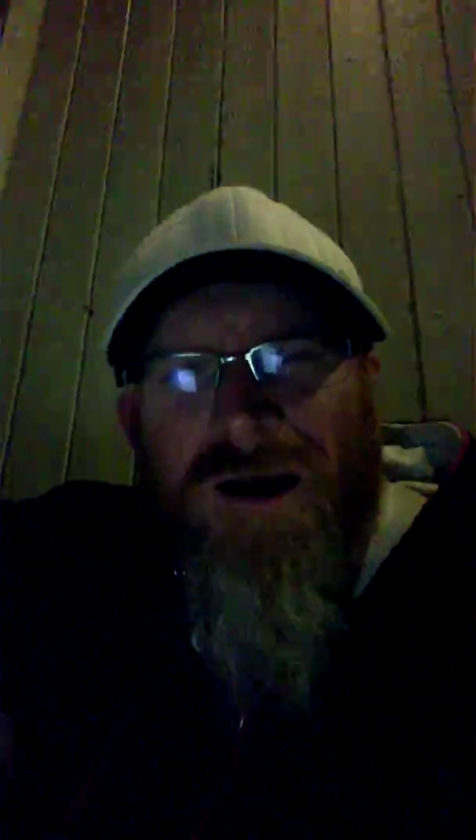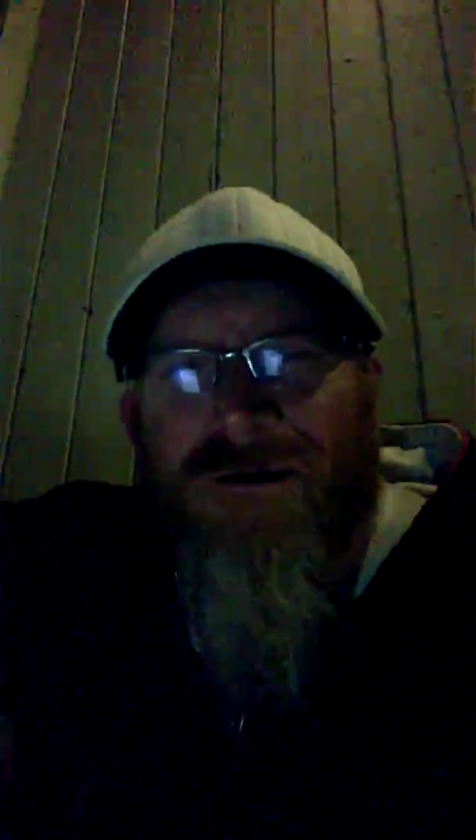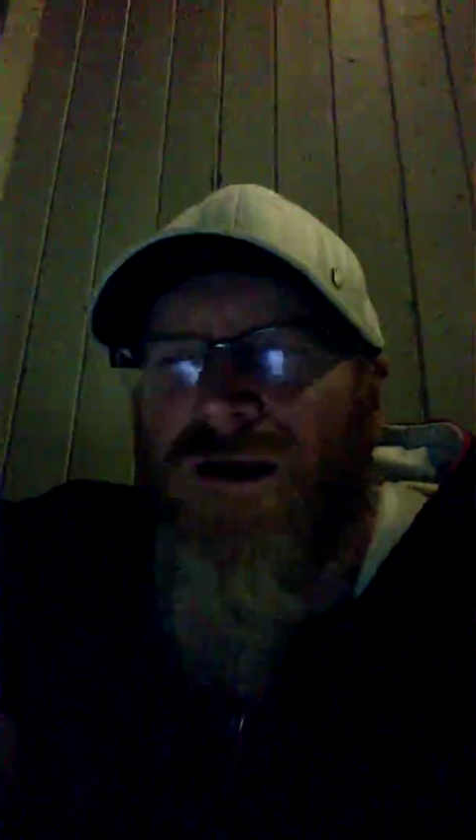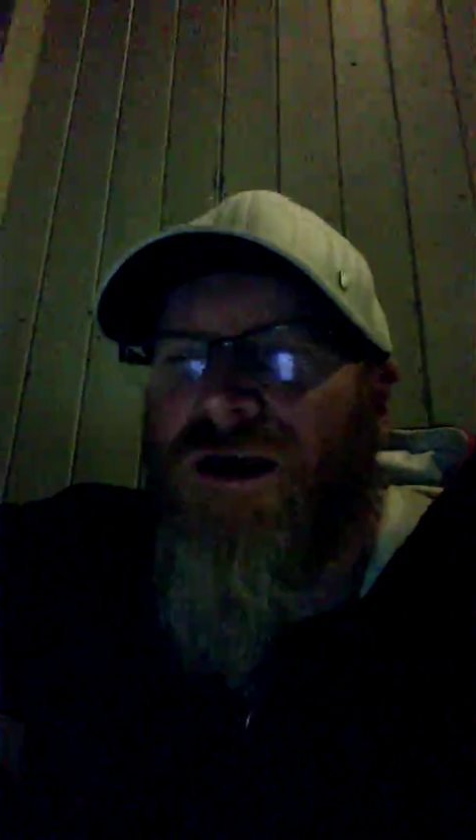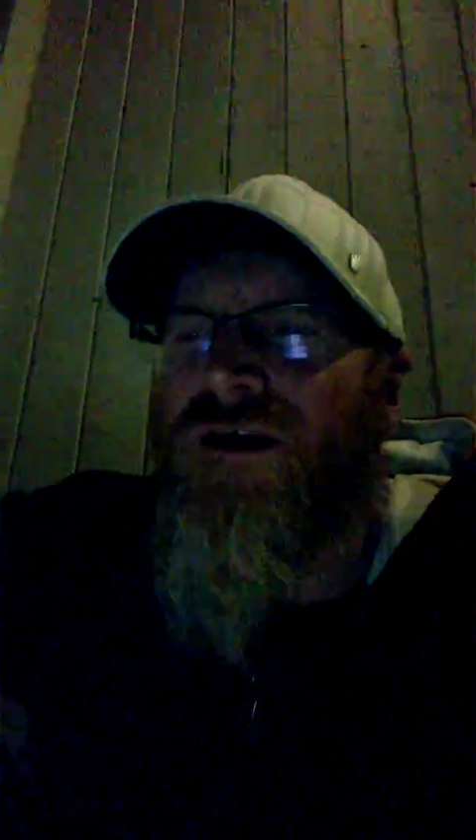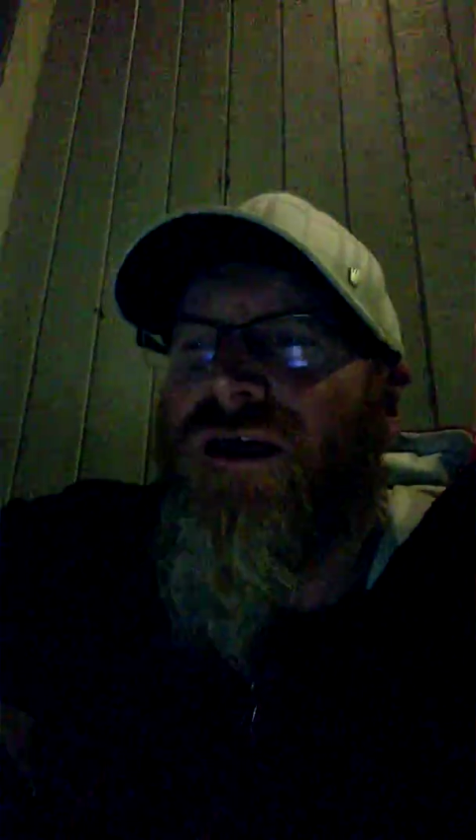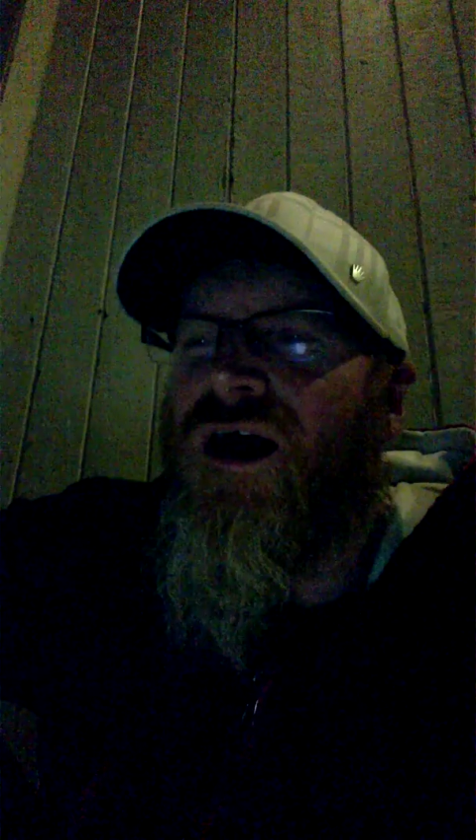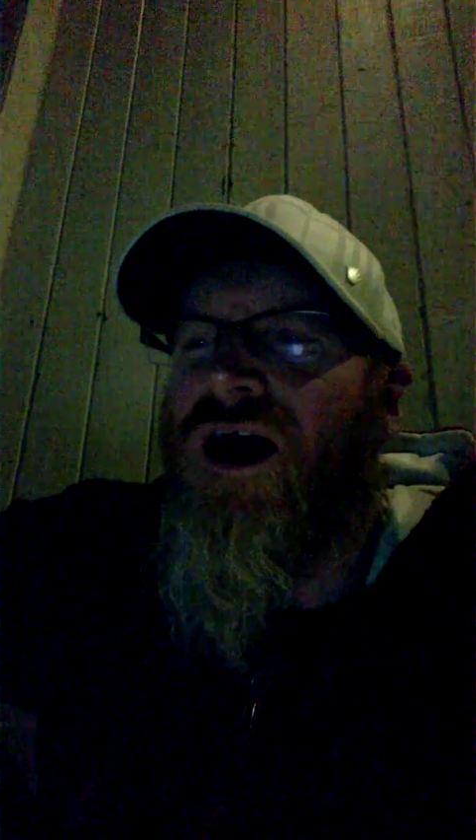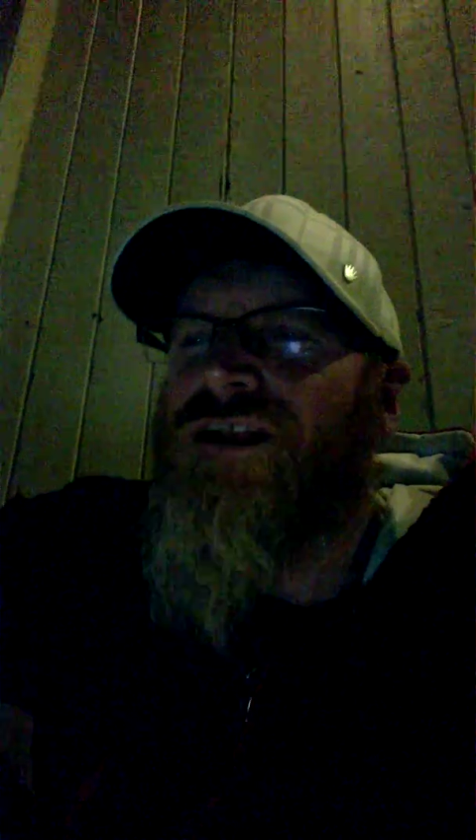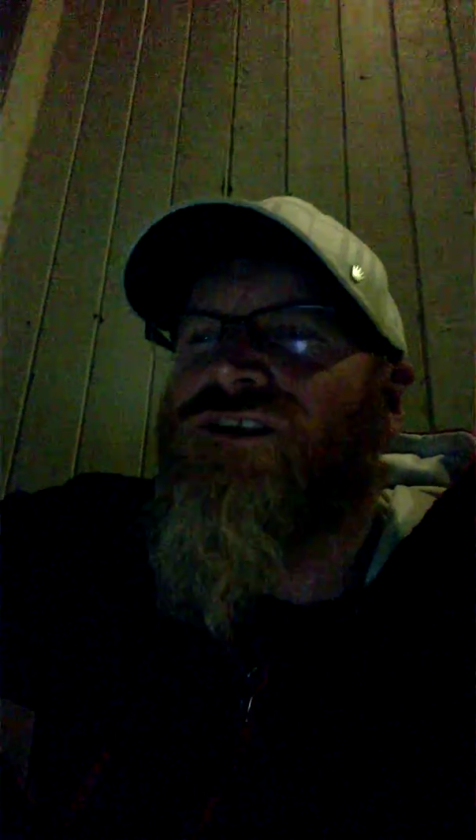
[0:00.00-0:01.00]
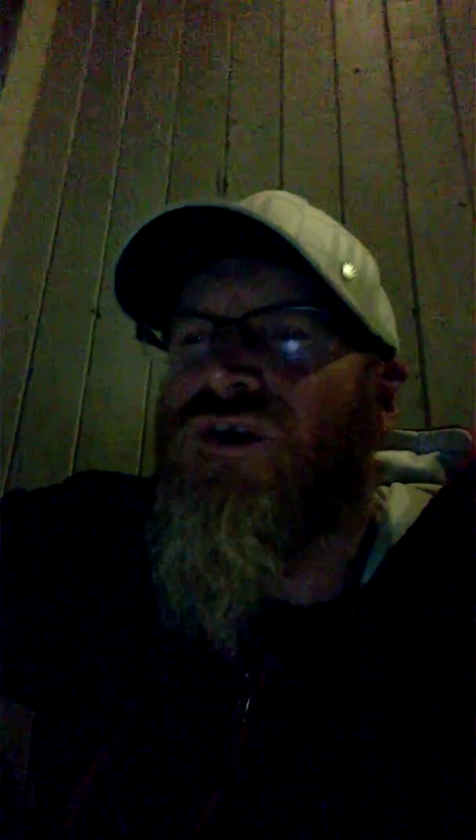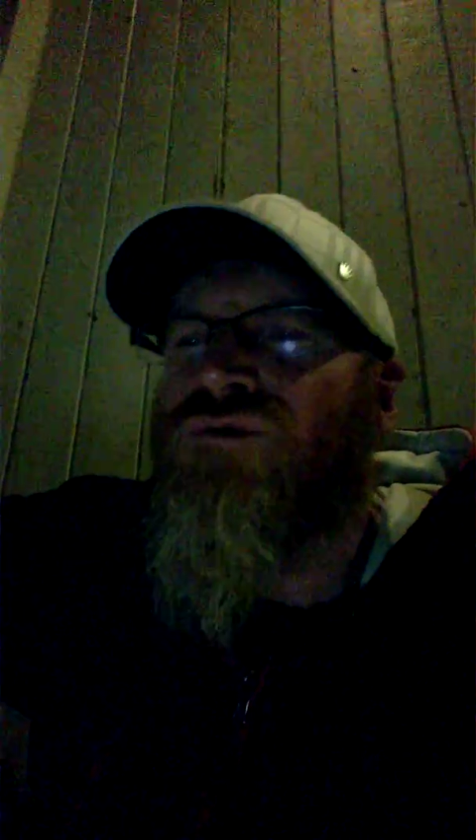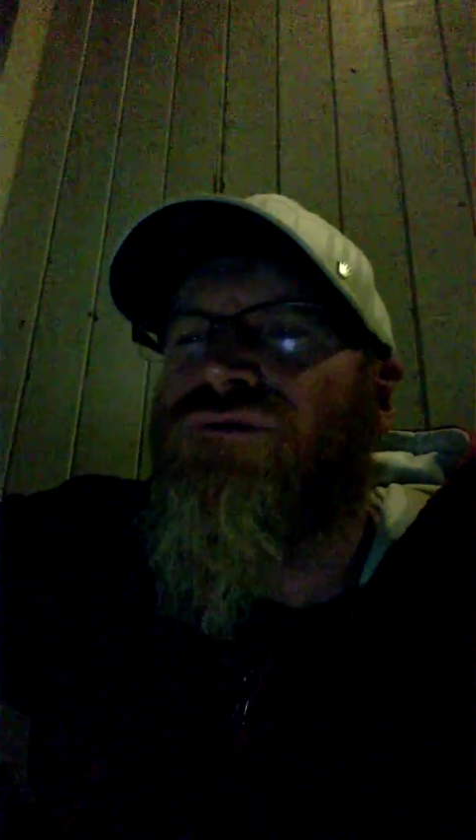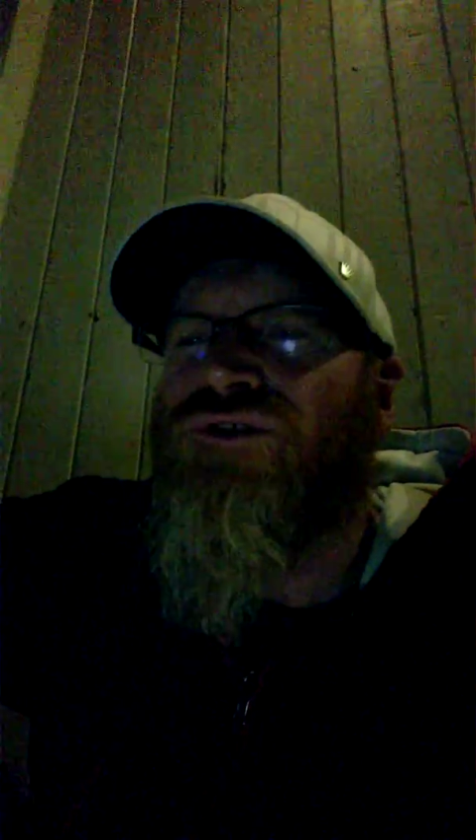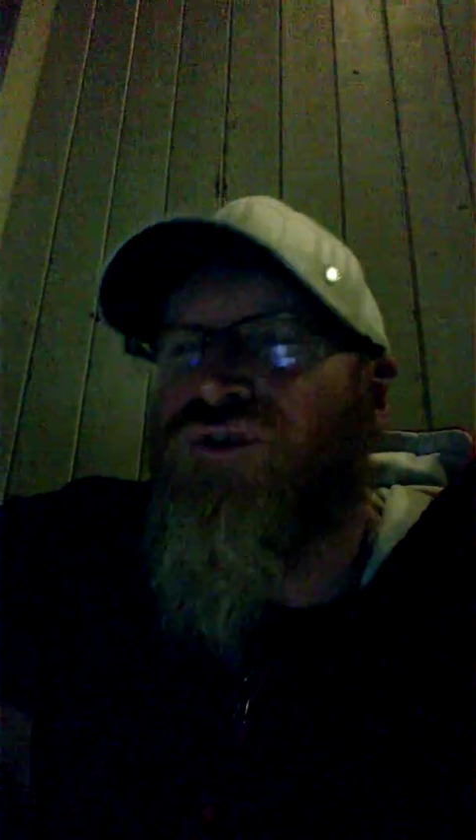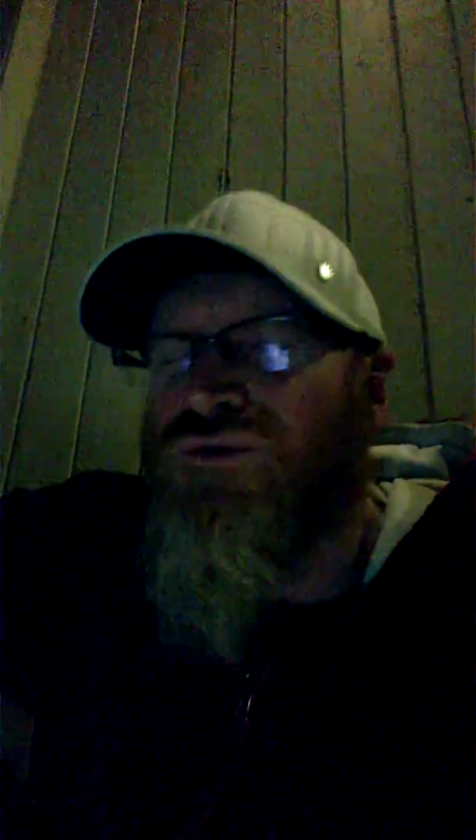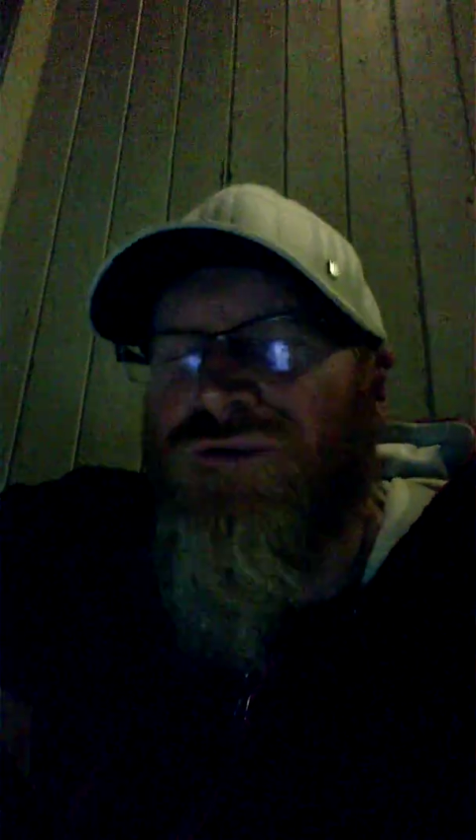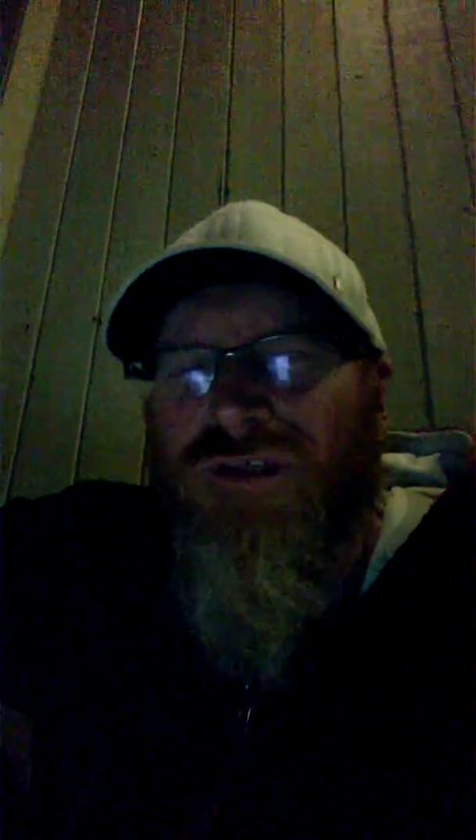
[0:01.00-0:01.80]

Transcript: I don't do